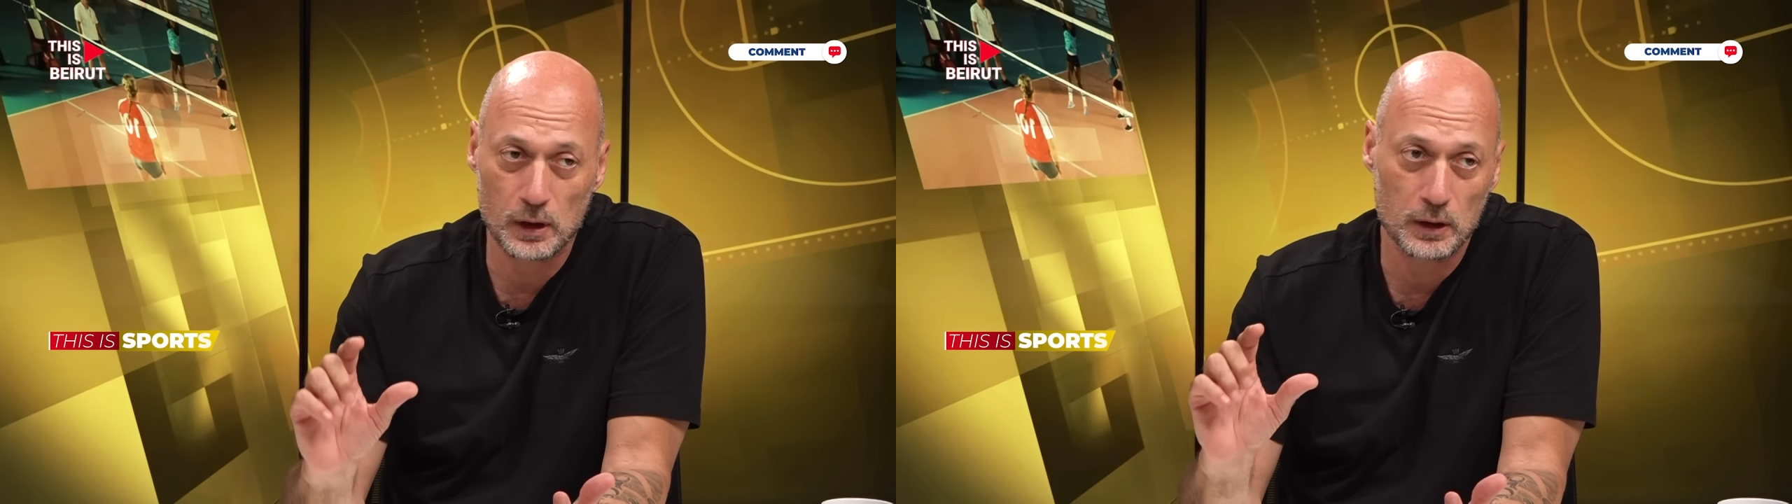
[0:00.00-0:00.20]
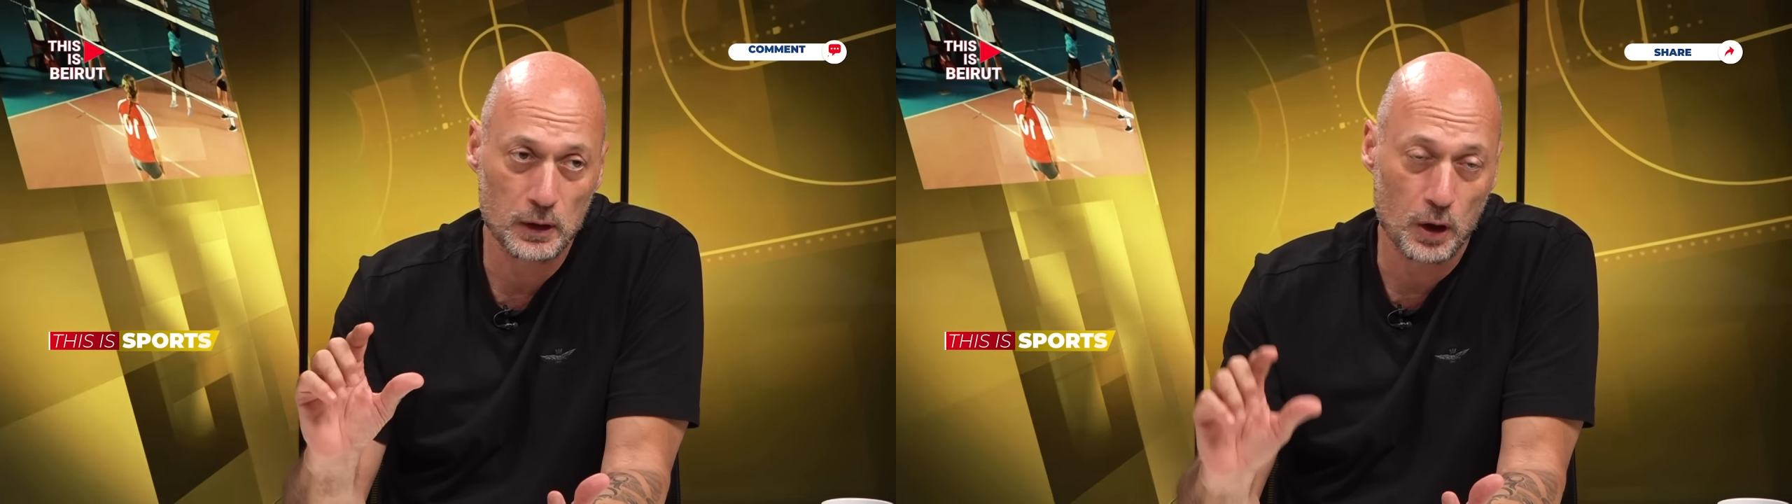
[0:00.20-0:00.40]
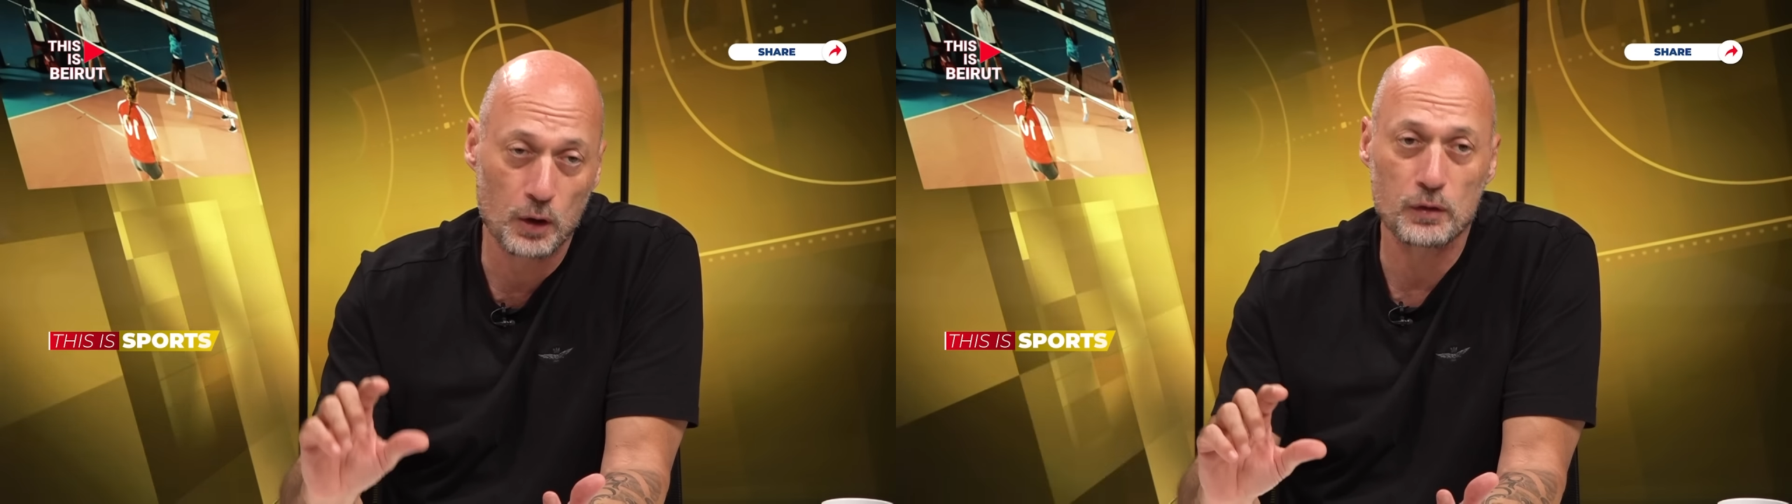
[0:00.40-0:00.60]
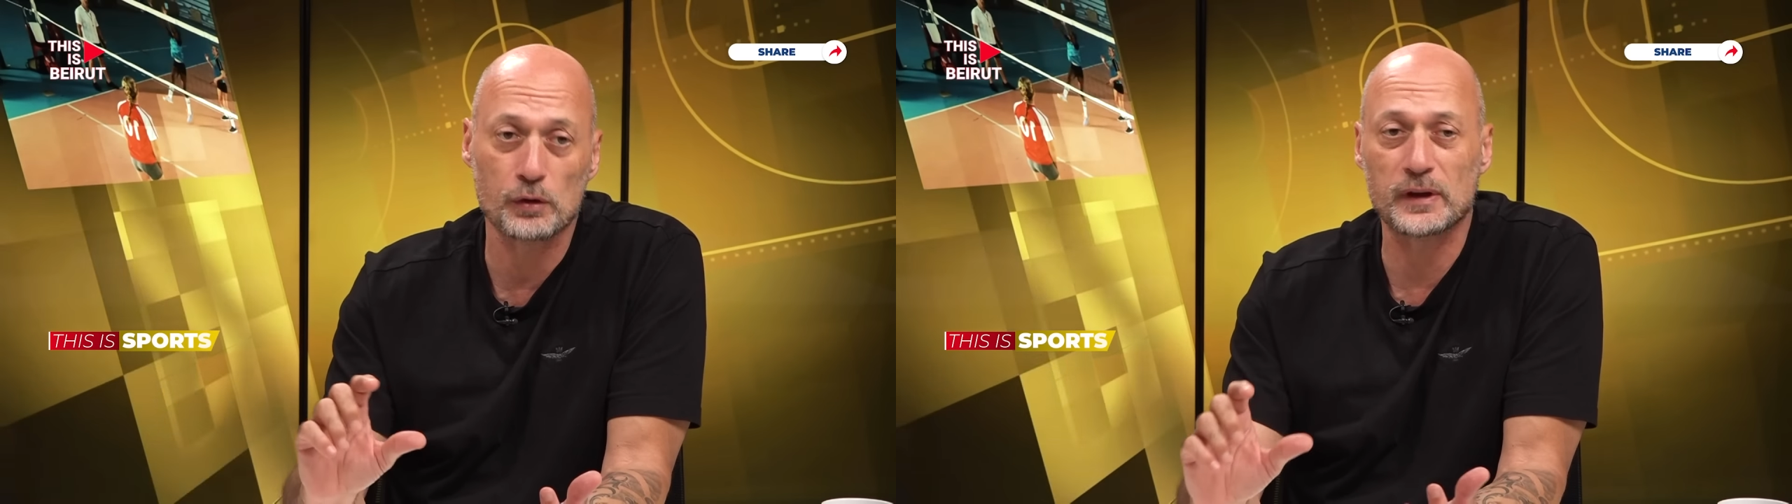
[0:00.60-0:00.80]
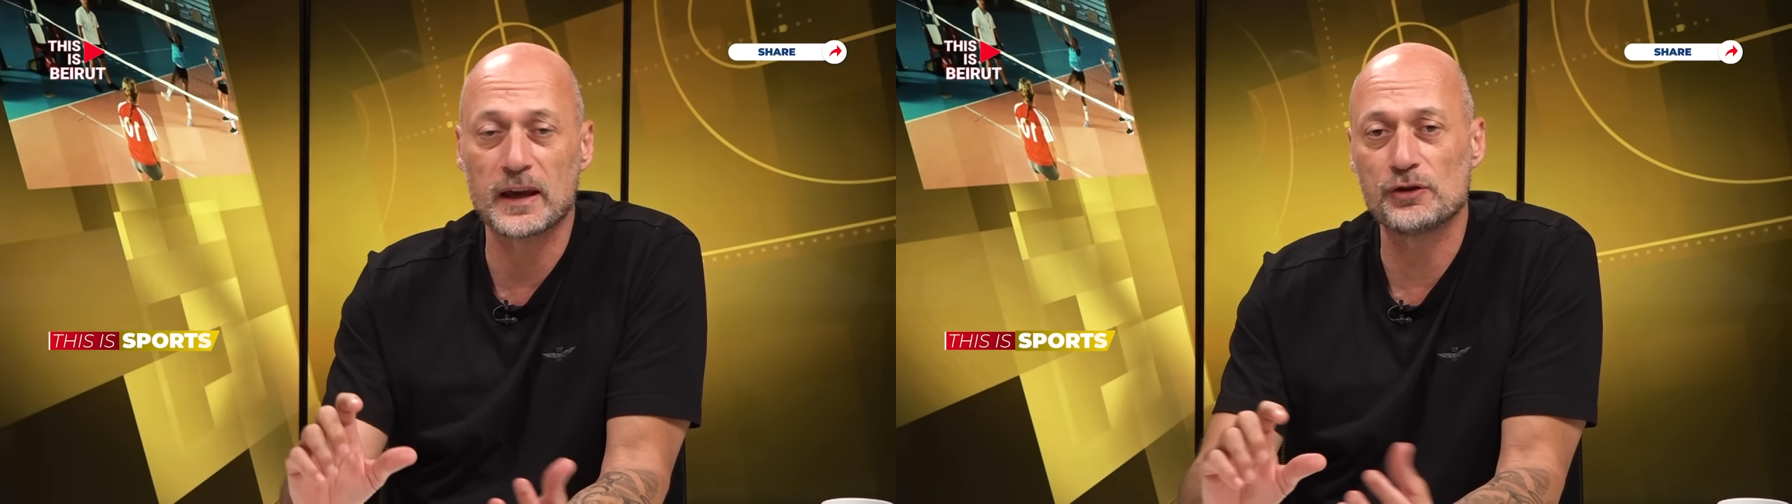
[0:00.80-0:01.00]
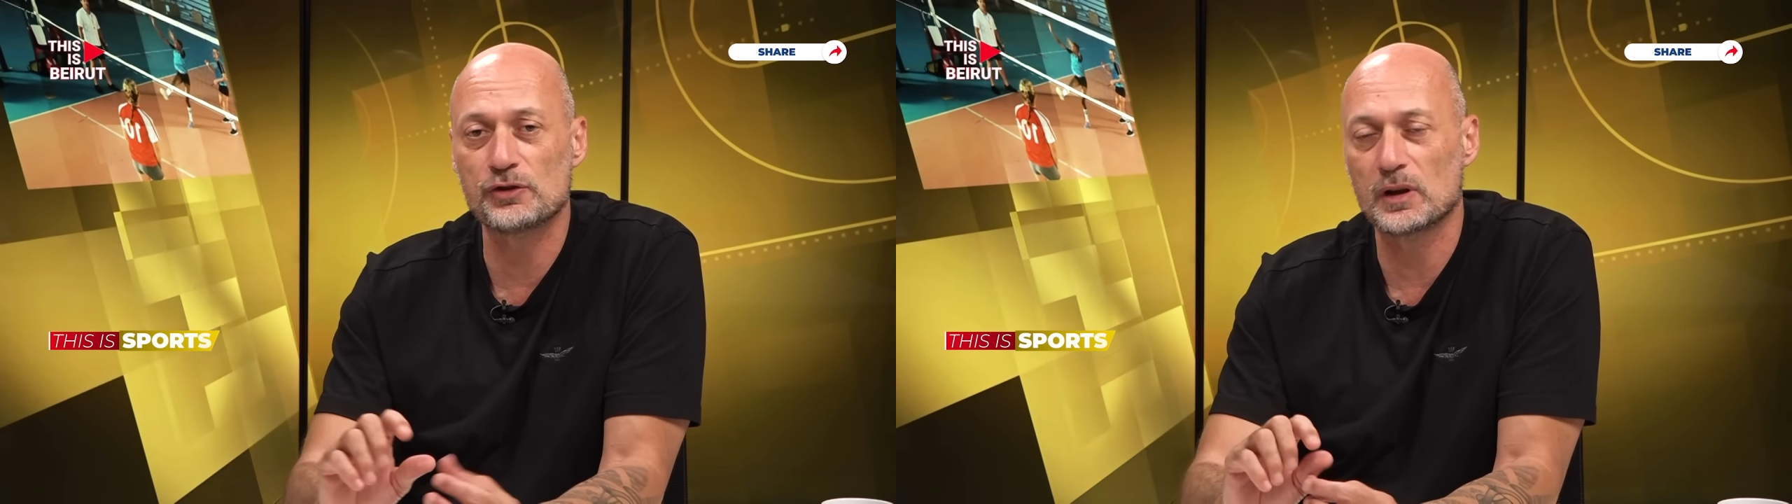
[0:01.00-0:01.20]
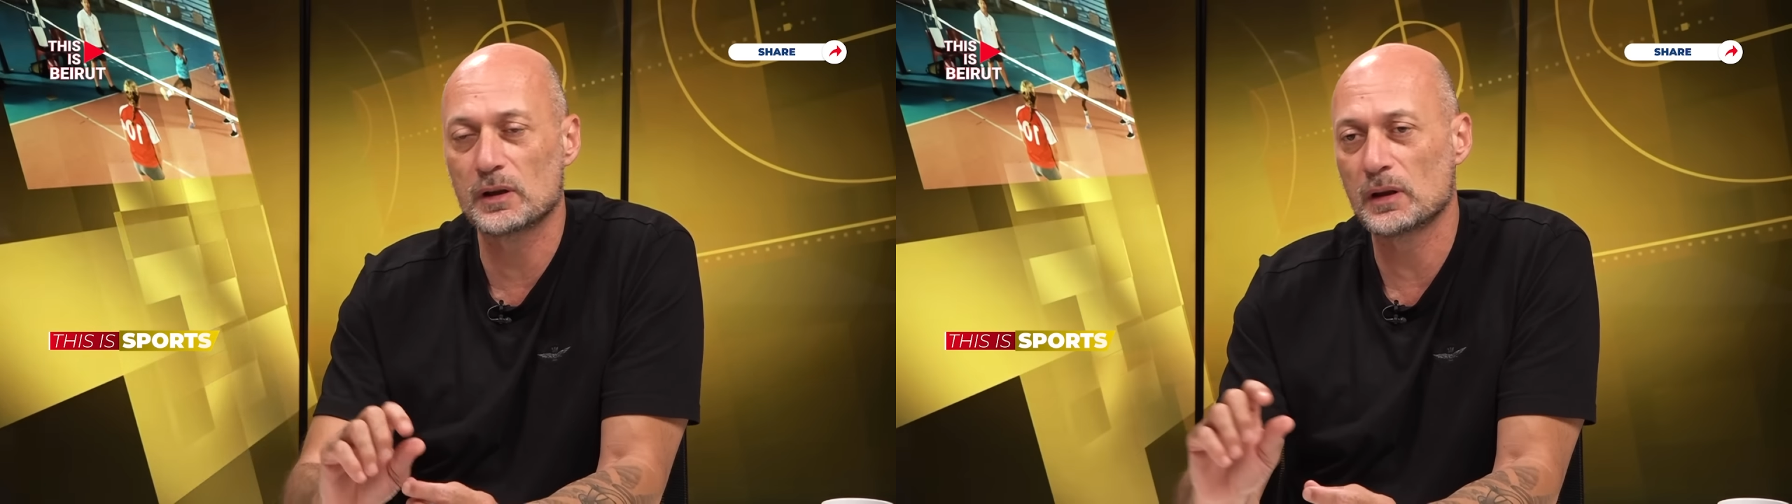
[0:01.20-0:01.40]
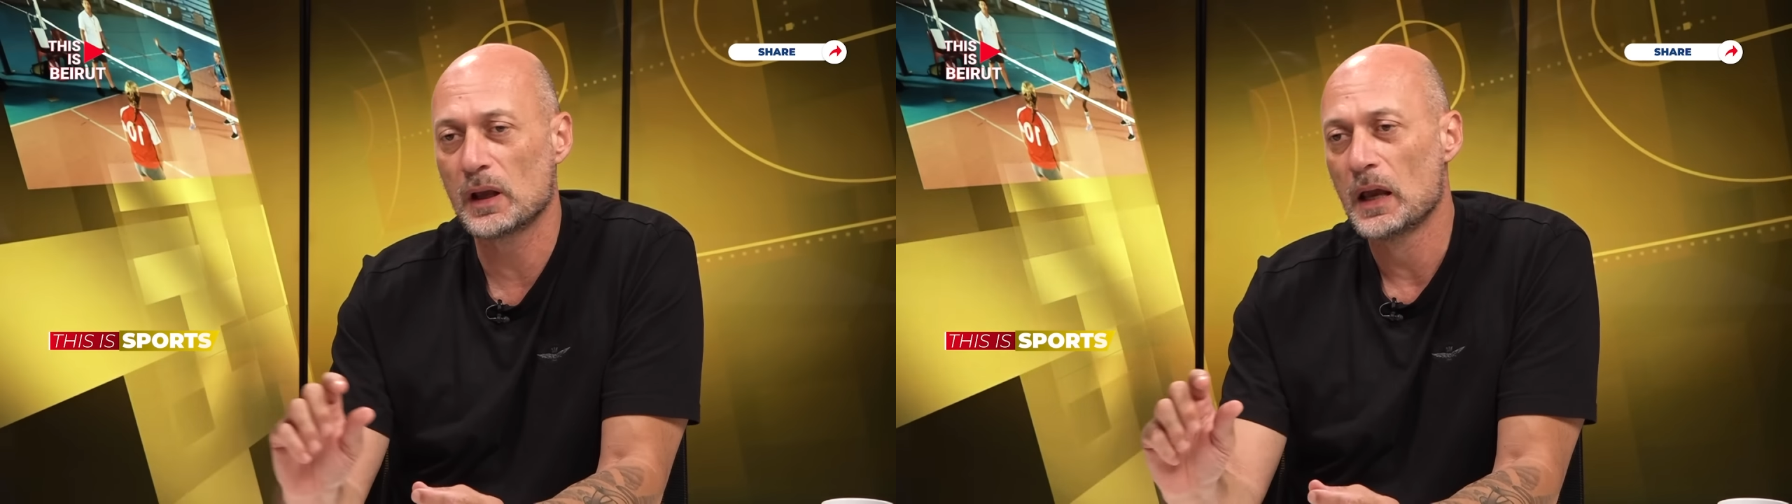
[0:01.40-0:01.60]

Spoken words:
low rotation